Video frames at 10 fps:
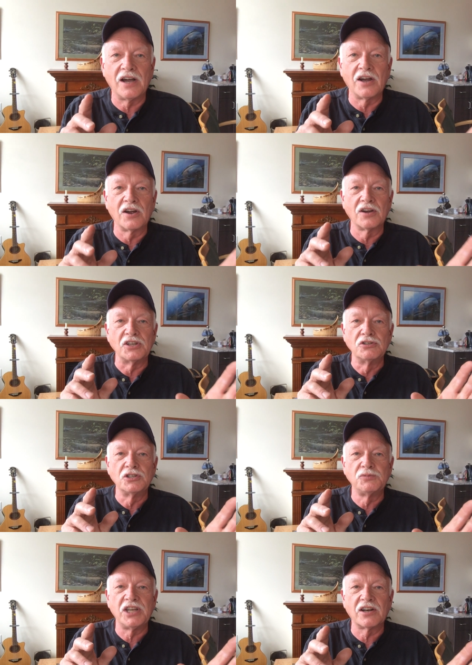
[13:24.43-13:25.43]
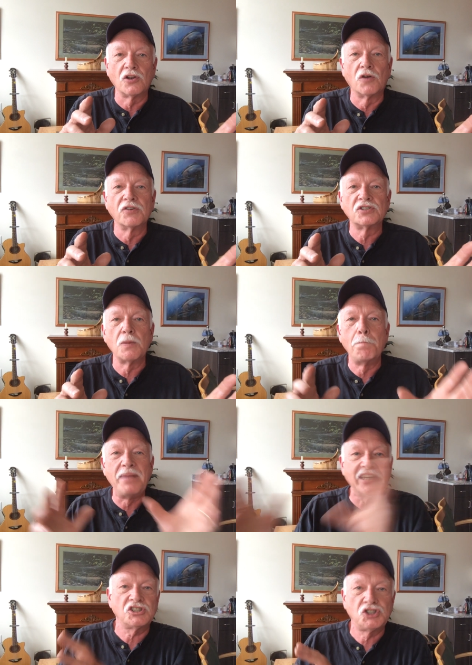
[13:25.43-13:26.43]
our YouTube channel over to
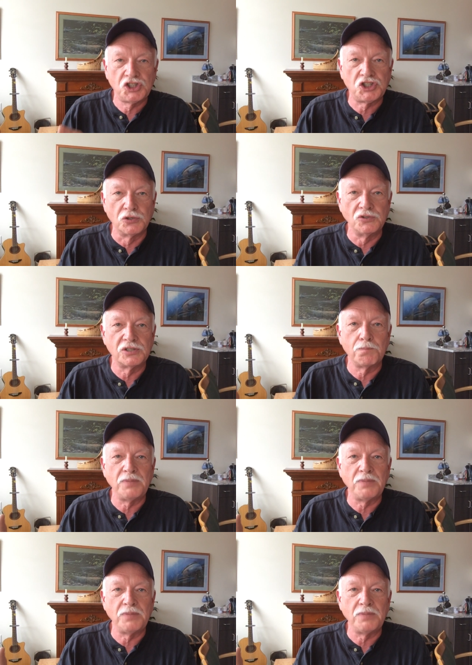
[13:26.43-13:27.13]
BitChute,